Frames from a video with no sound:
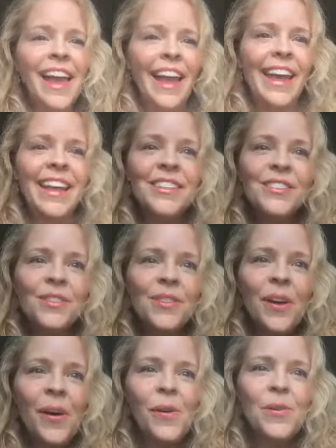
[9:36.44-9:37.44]
answer
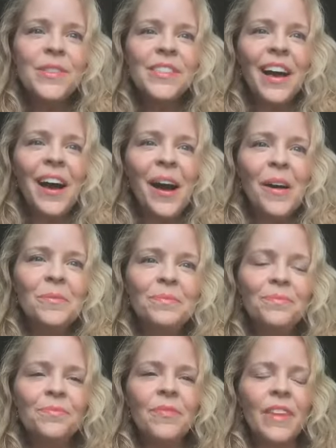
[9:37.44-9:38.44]
those.
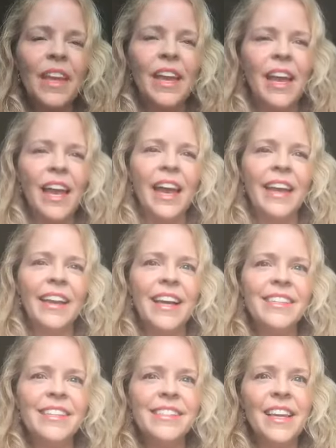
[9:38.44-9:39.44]
Um, and
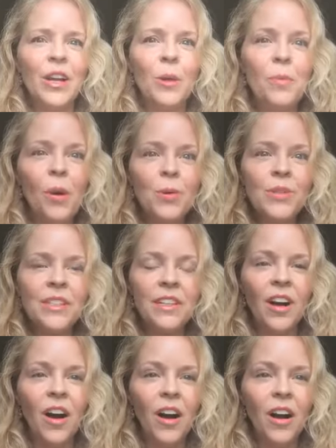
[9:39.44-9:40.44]
as I said, I'll post a,
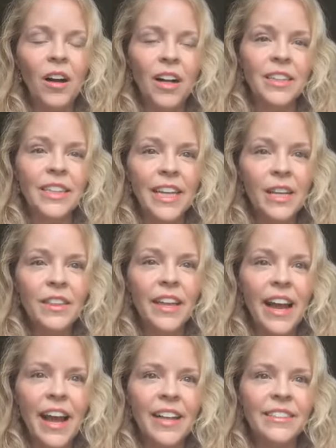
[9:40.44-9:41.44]
call, a link that
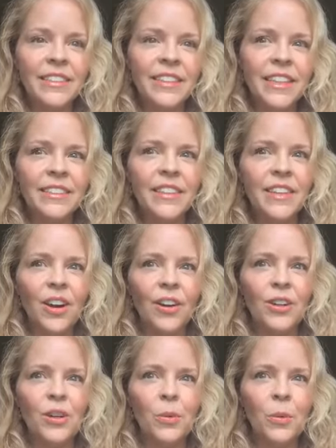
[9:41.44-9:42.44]
has a link to the
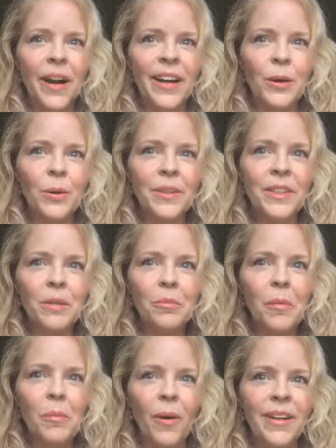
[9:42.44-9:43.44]
article where I go a little
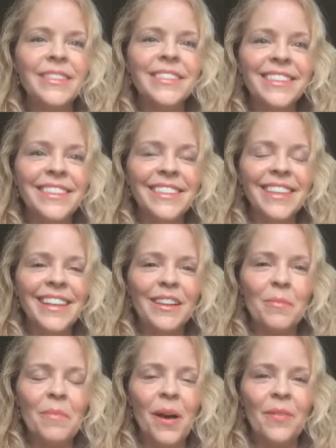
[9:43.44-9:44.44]
bit more into detail
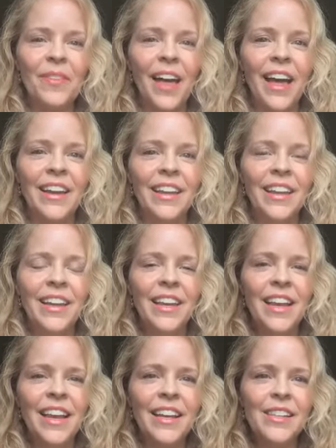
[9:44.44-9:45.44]
about that
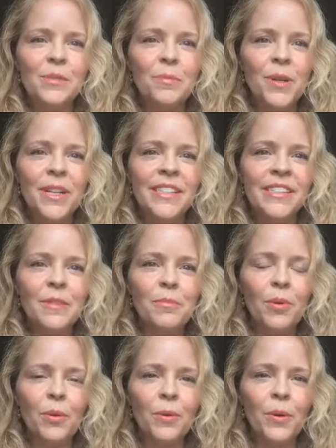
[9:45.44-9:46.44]
experience in
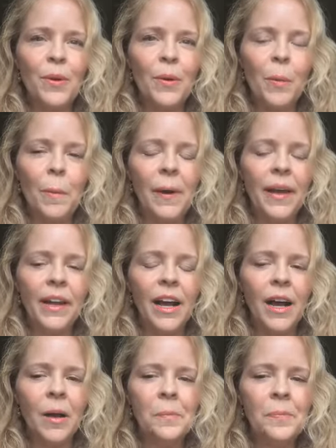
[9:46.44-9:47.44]
Peru. But
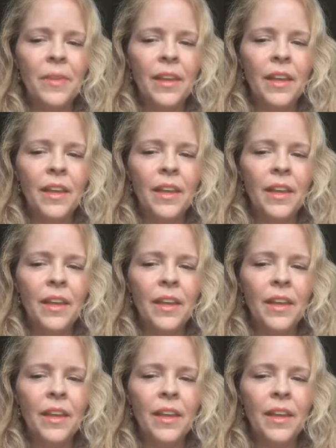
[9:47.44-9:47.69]
um,